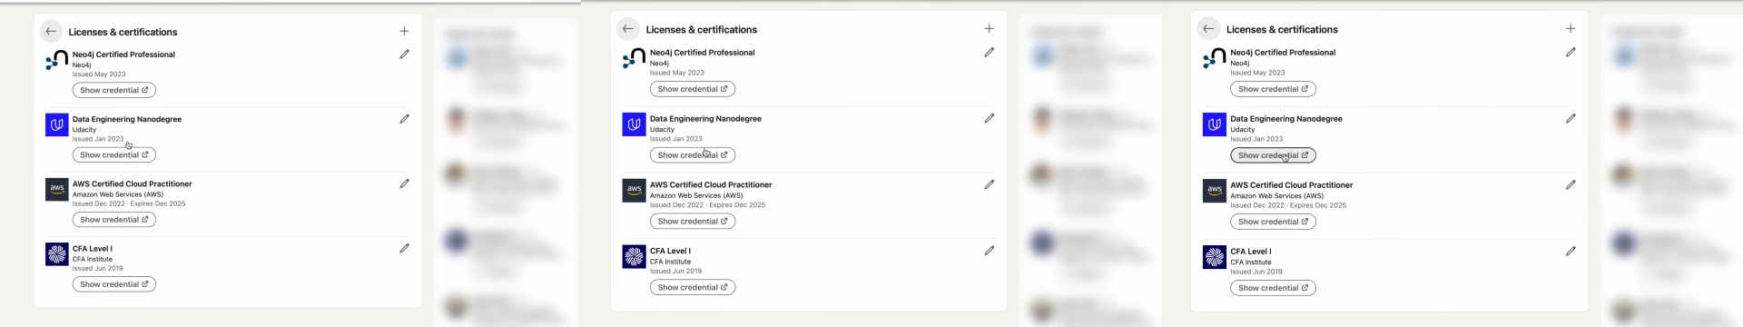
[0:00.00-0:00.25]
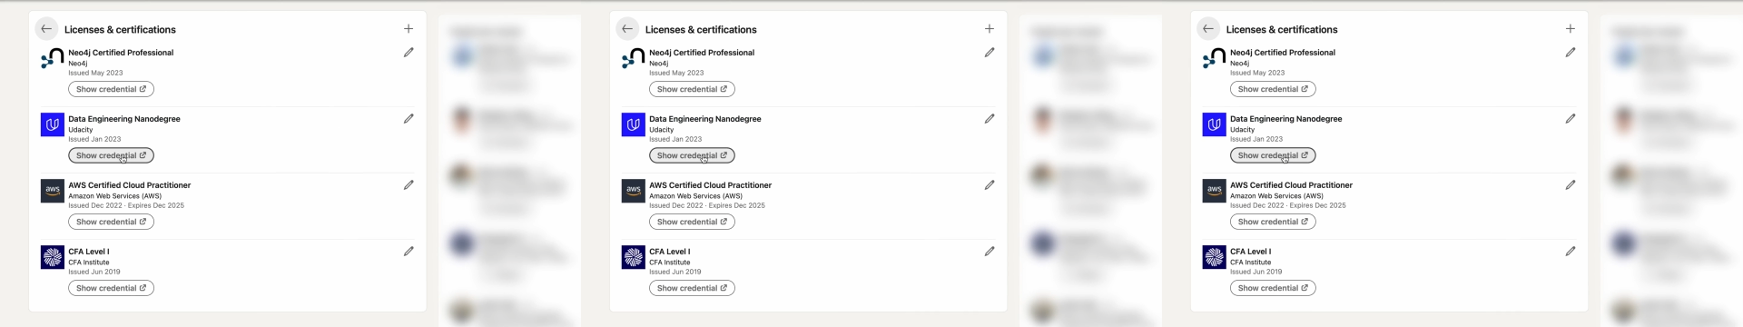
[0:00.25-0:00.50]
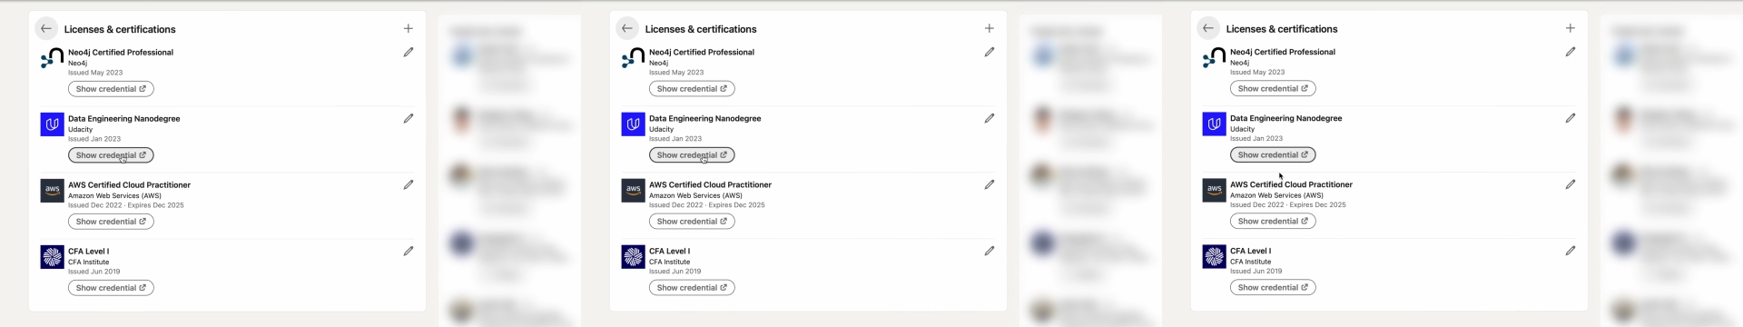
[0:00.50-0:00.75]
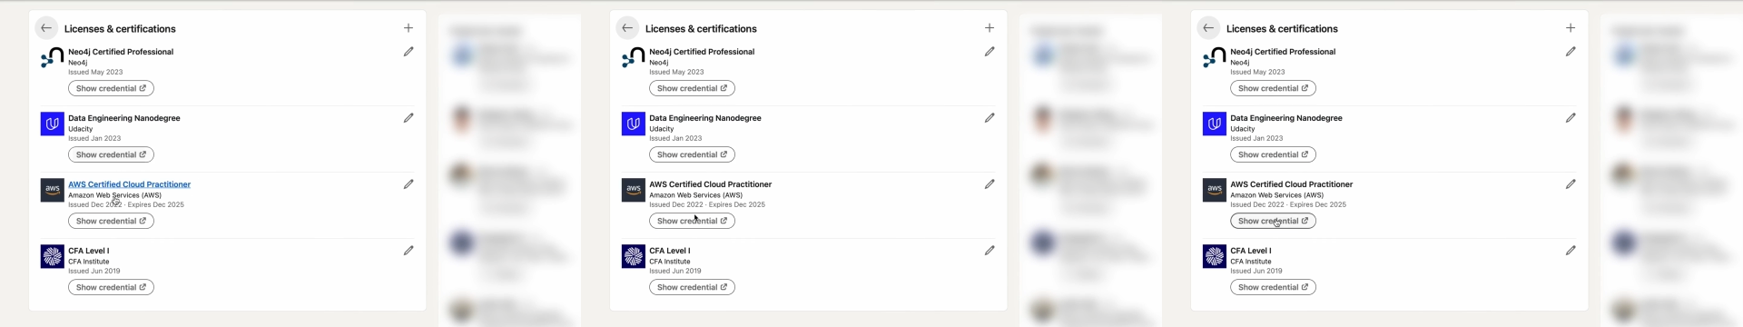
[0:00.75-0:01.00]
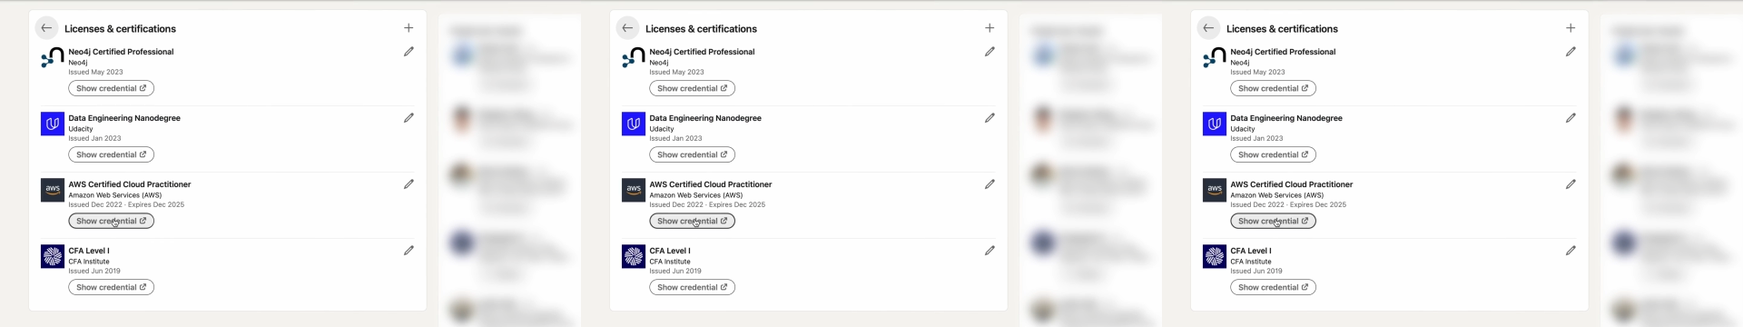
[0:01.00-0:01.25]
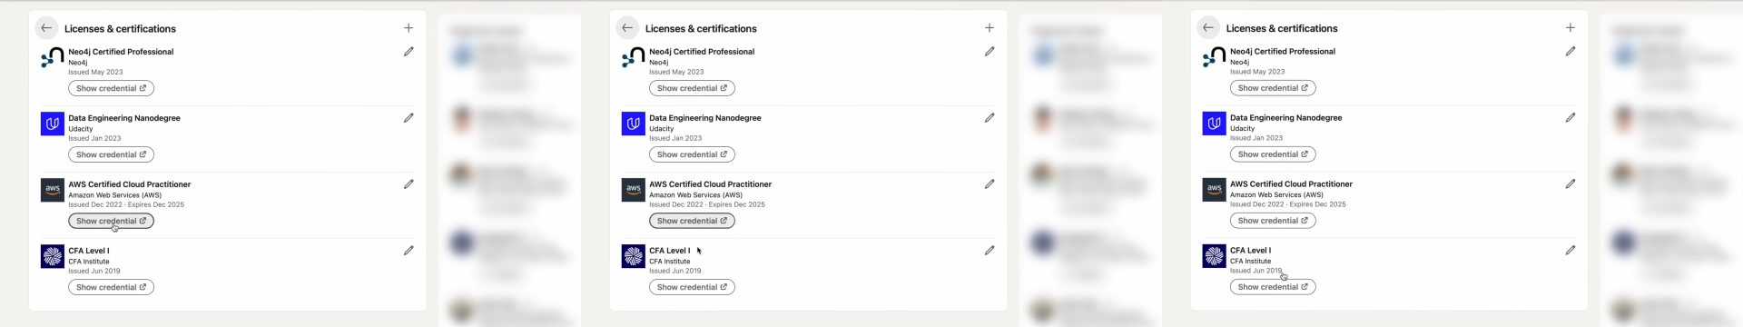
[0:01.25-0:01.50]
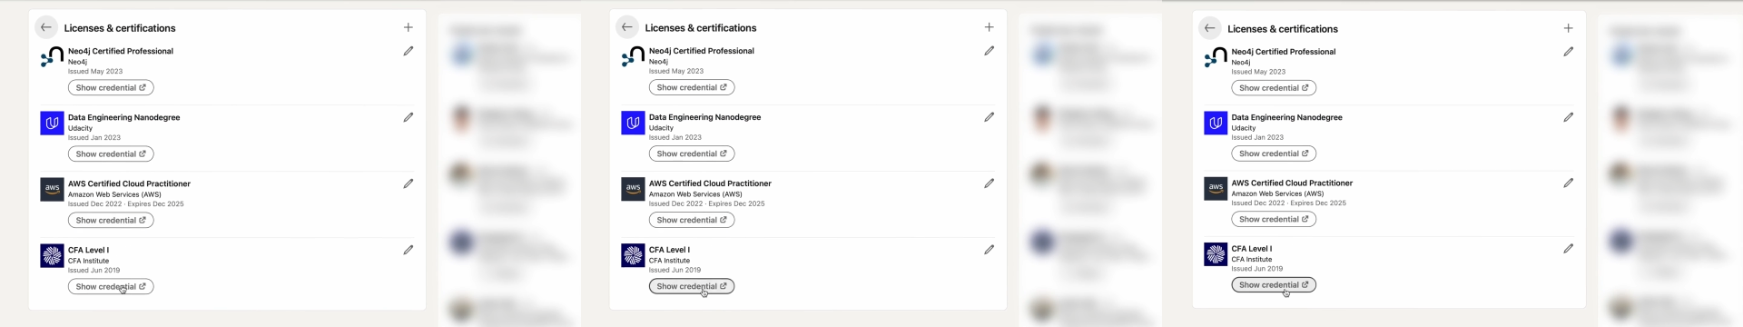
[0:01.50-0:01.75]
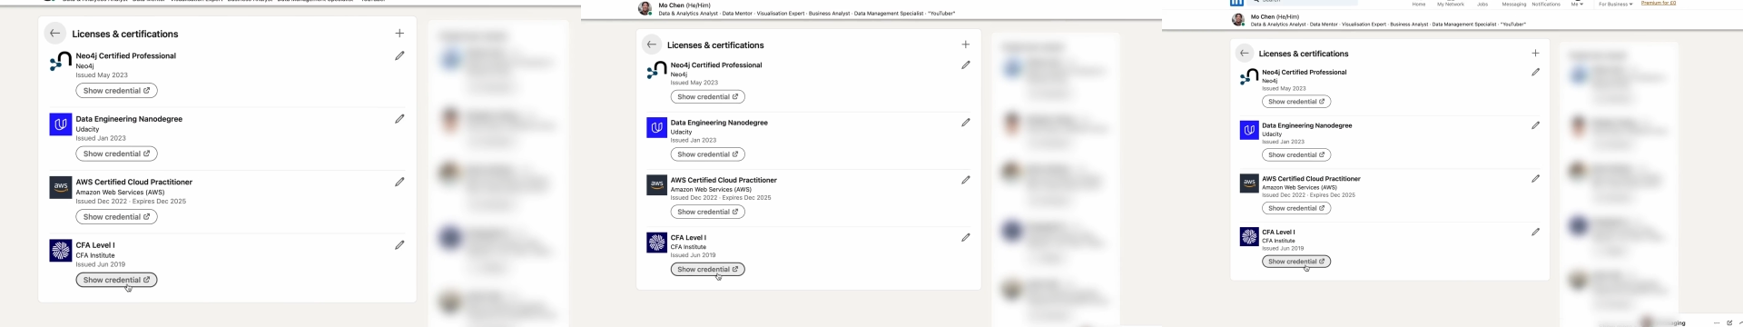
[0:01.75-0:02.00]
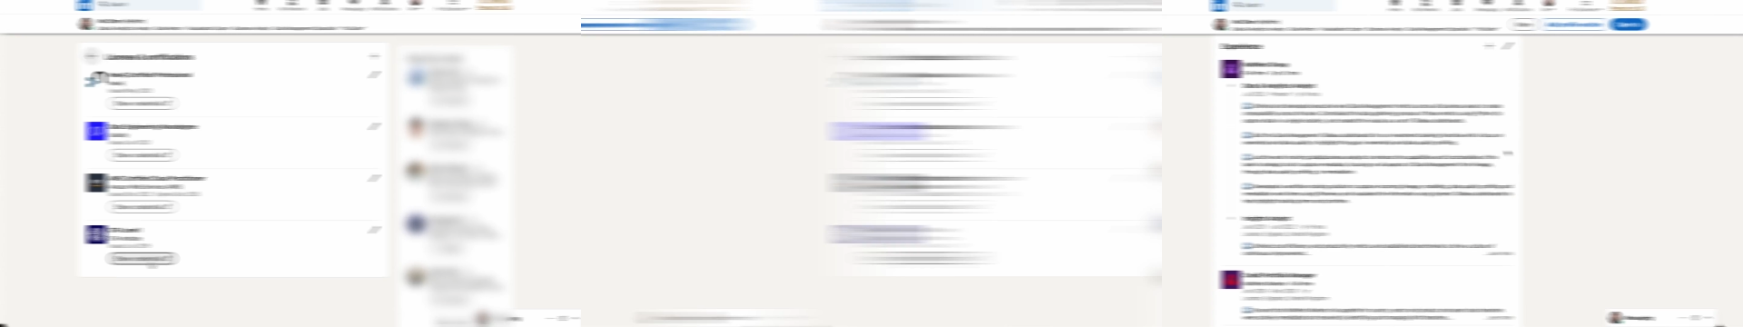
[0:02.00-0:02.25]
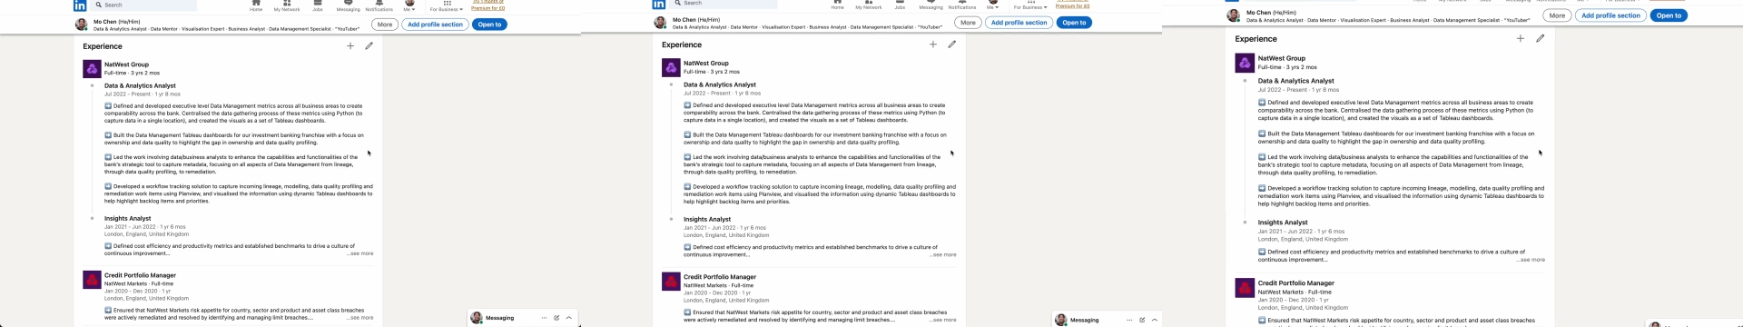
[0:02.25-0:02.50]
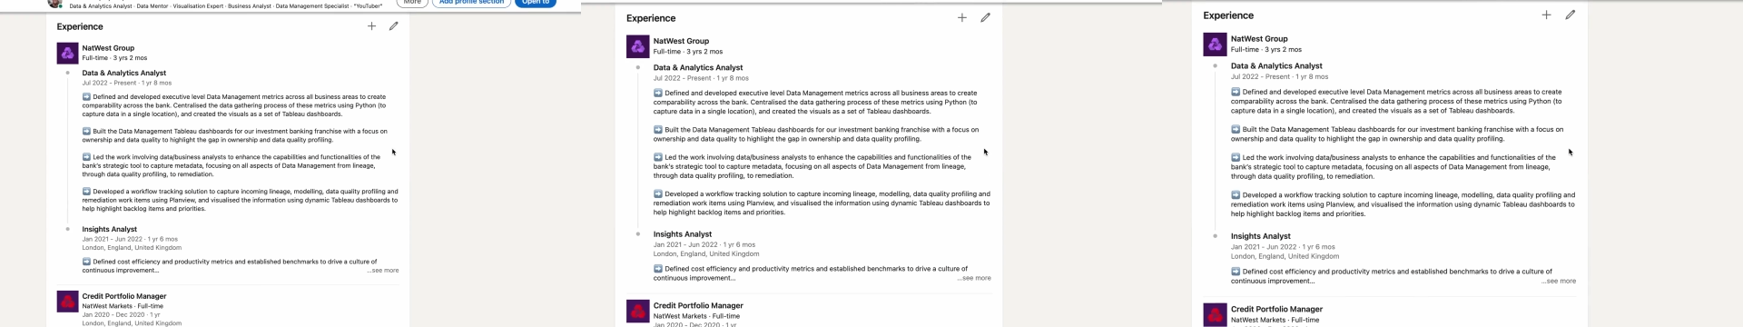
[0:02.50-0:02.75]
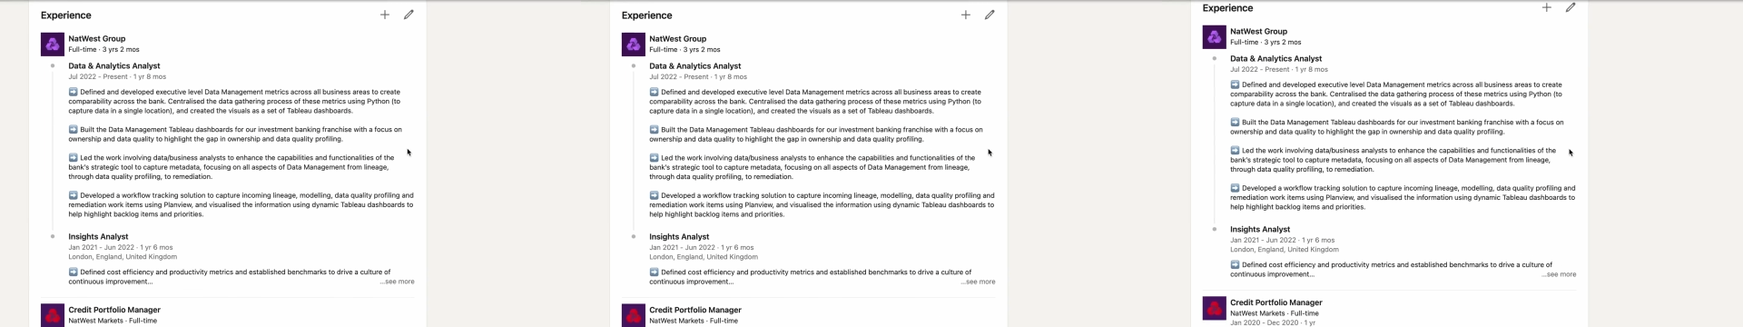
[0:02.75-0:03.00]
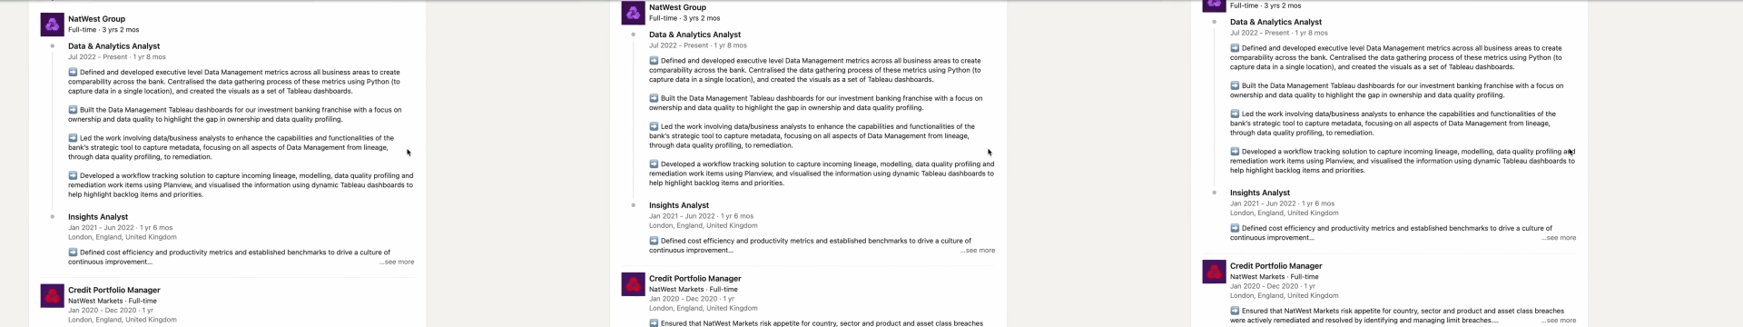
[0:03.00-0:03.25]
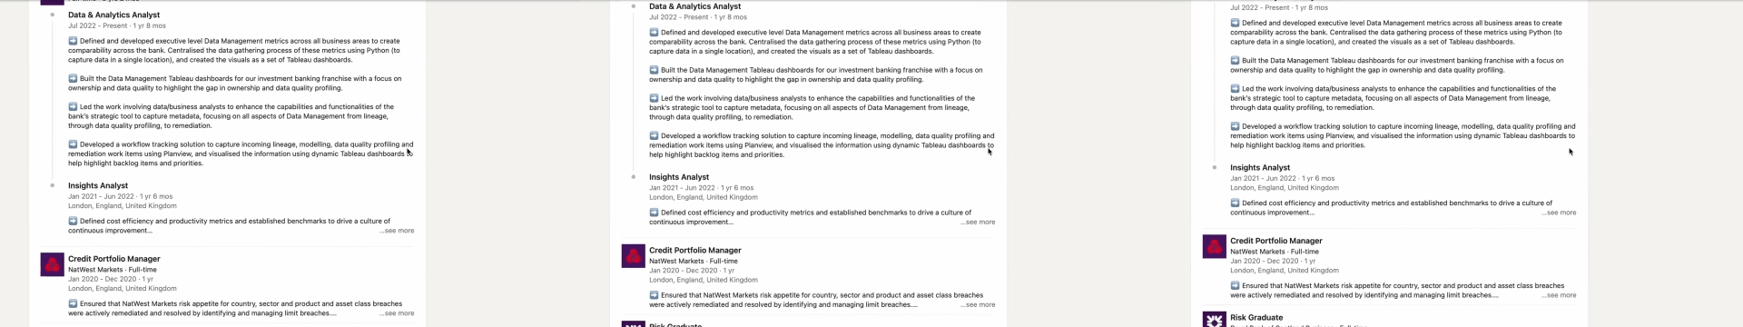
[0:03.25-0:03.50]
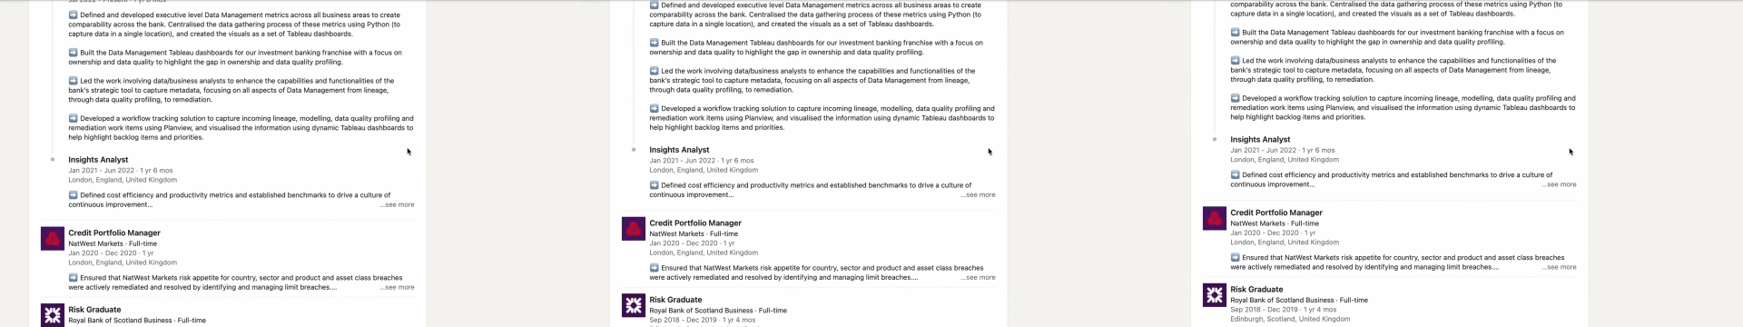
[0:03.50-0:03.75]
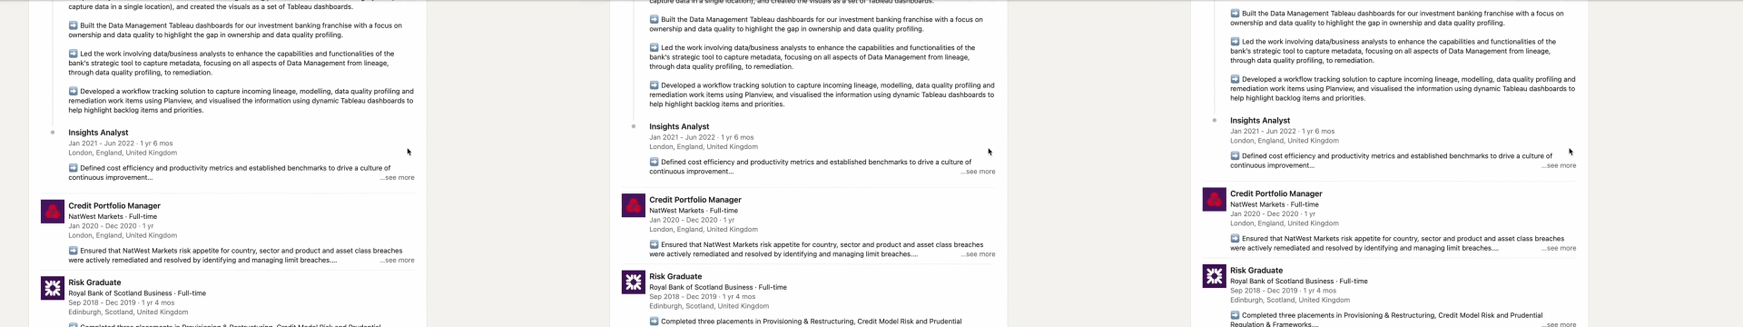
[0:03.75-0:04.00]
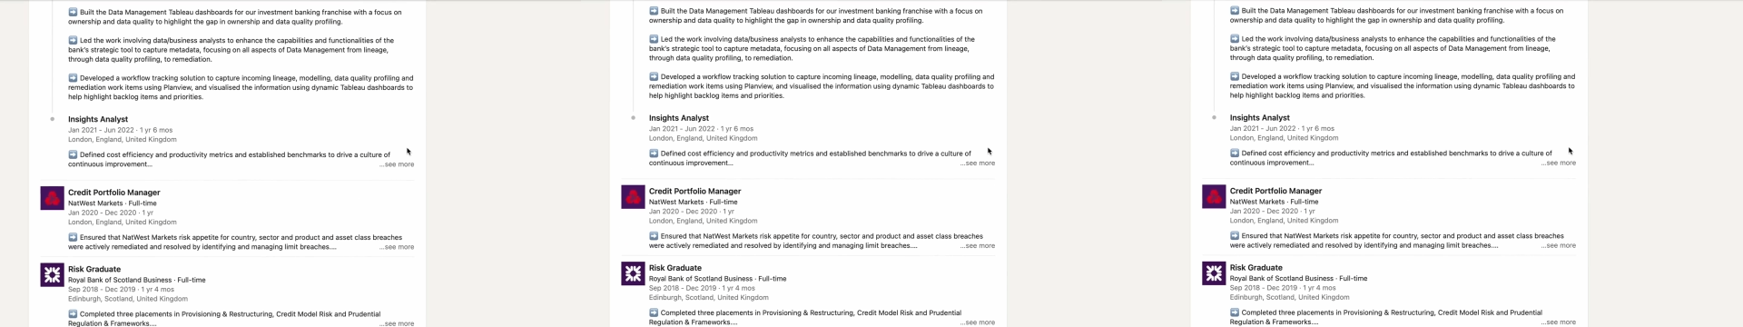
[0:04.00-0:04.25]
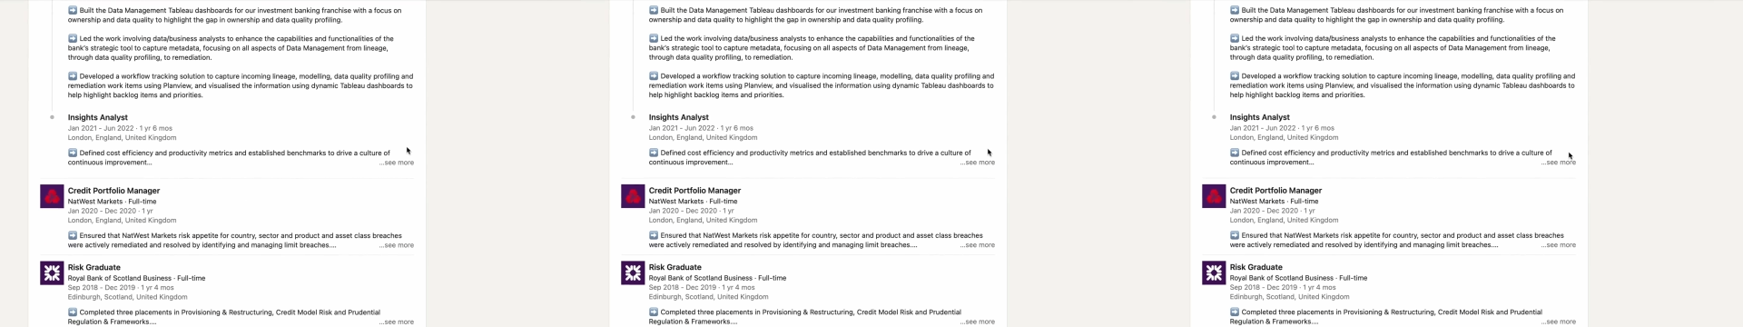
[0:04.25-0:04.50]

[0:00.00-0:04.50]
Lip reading: (no speaker visible)